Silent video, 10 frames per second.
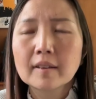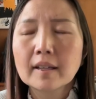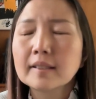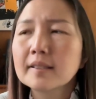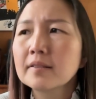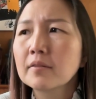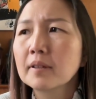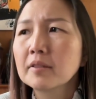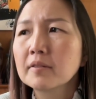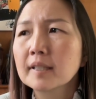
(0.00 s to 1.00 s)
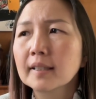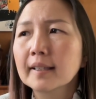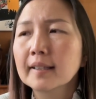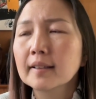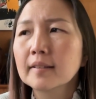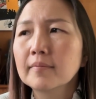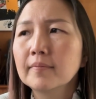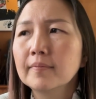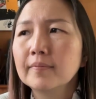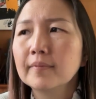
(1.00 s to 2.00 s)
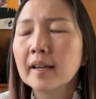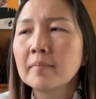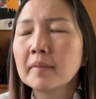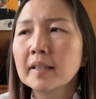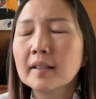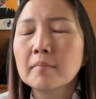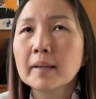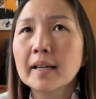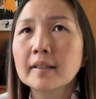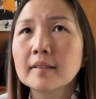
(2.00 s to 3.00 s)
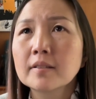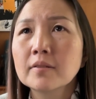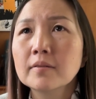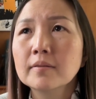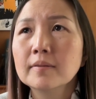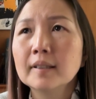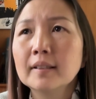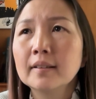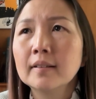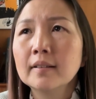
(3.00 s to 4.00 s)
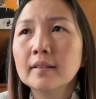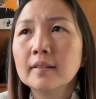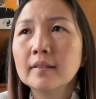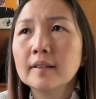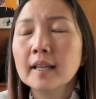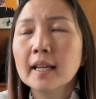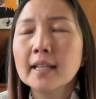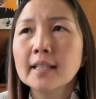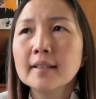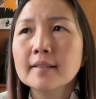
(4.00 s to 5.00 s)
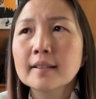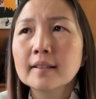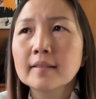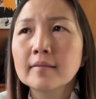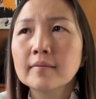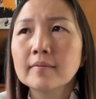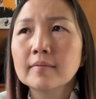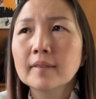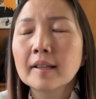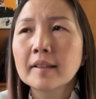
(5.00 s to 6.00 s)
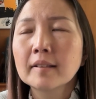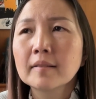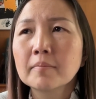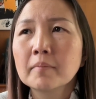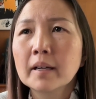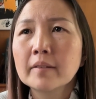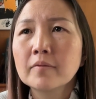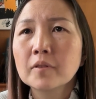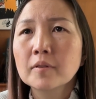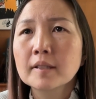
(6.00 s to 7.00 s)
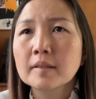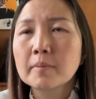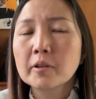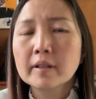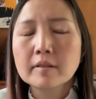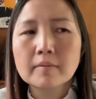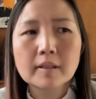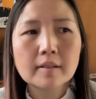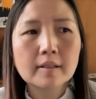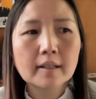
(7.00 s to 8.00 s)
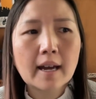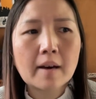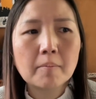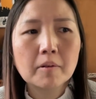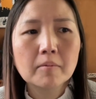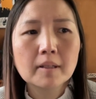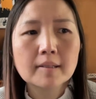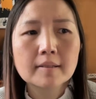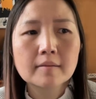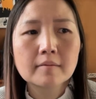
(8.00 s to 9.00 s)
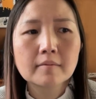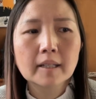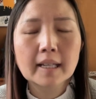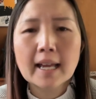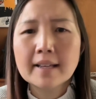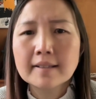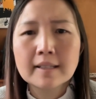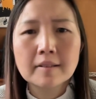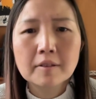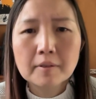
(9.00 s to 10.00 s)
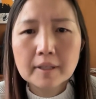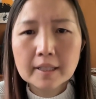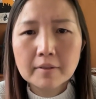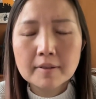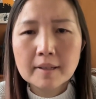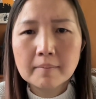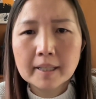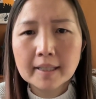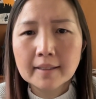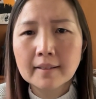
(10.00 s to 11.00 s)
That is so interesting. I'm thinking back to the 80s, and I think my first experience with the Apple was like a SE30 or something.